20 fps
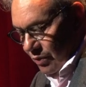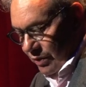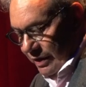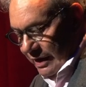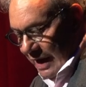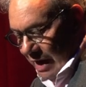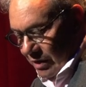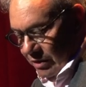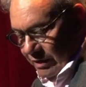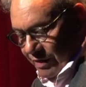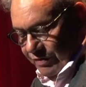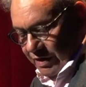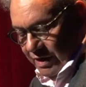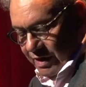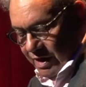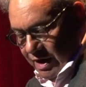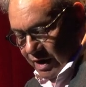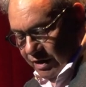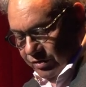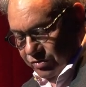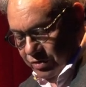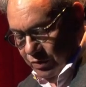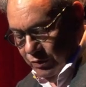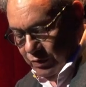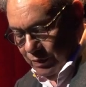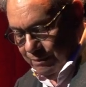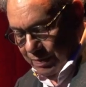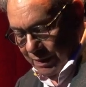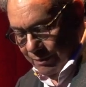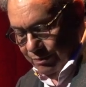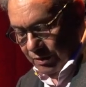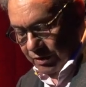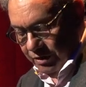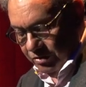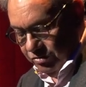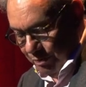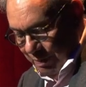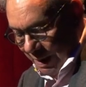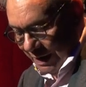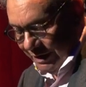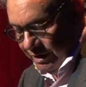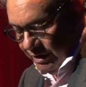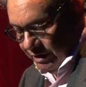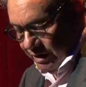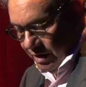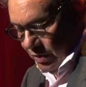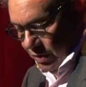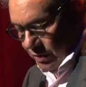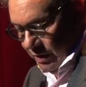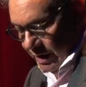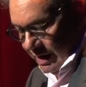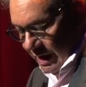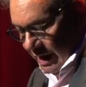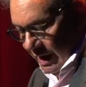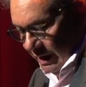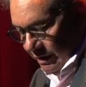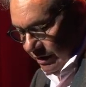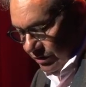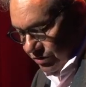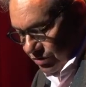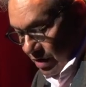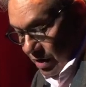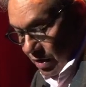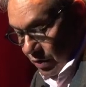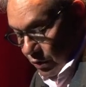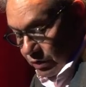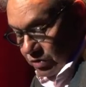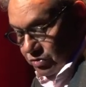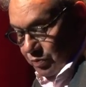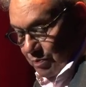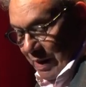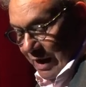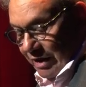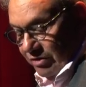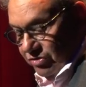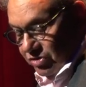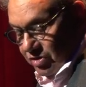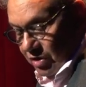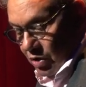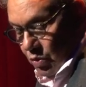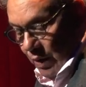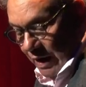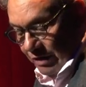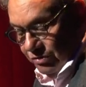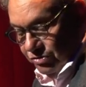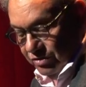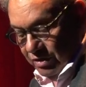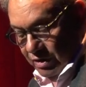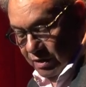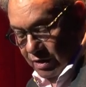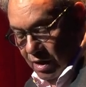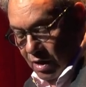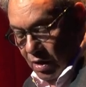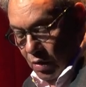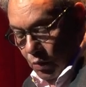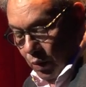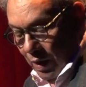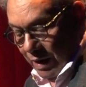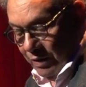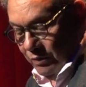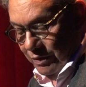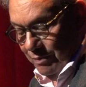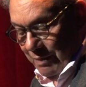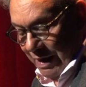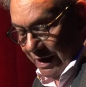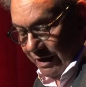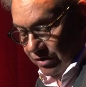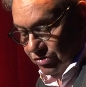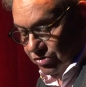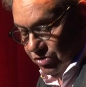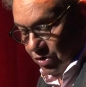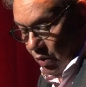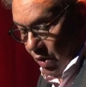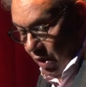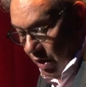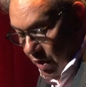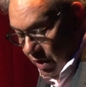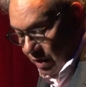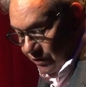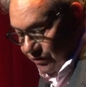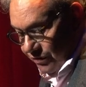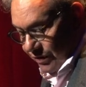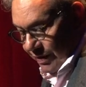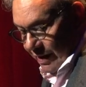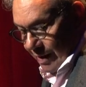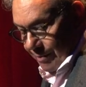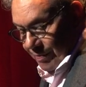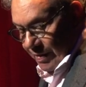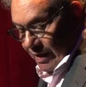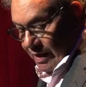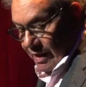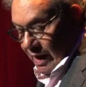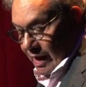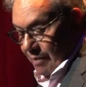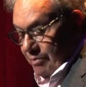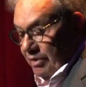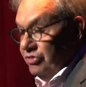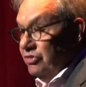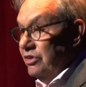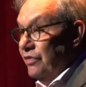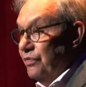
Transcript: We now live in a country where people are expected to go to college, which begs the question, why do we make it so hard for them? I must